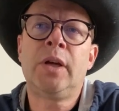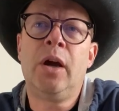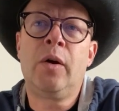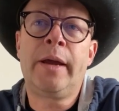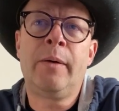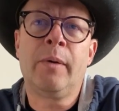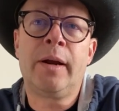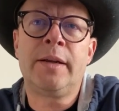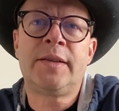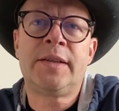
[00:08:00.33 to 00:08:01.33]
Okay, we're
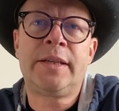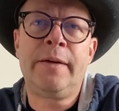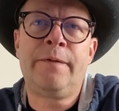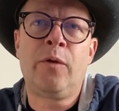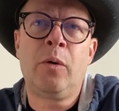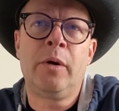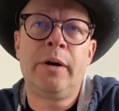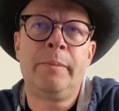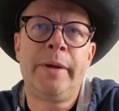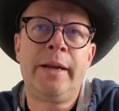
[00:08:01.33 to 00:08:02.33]
going to skip
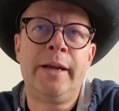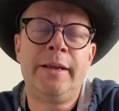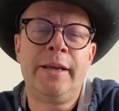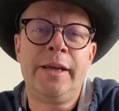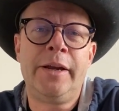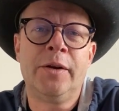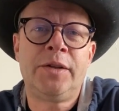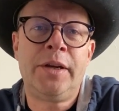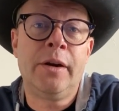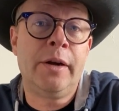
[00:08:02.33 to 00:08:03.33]
forward a bit in the
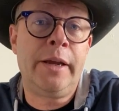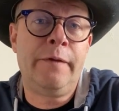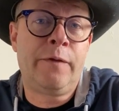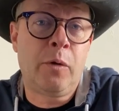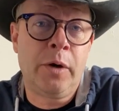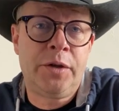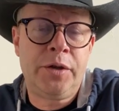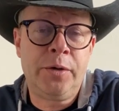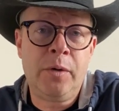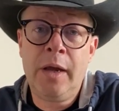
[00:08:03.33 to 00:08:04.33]
years here and forward
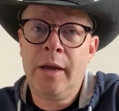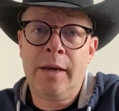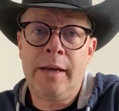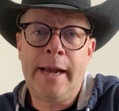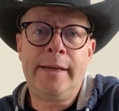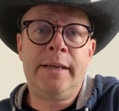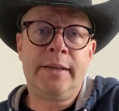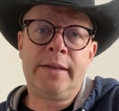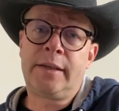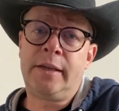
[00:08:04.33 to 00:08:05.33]
to
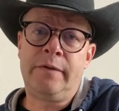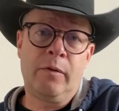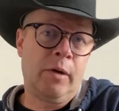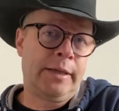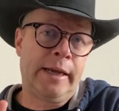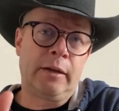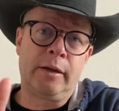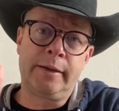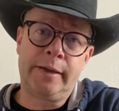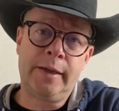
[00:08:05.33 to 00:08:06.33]
1964. Take a
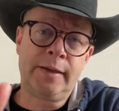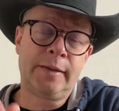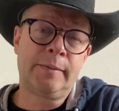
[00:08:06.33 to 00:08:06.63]
look at this.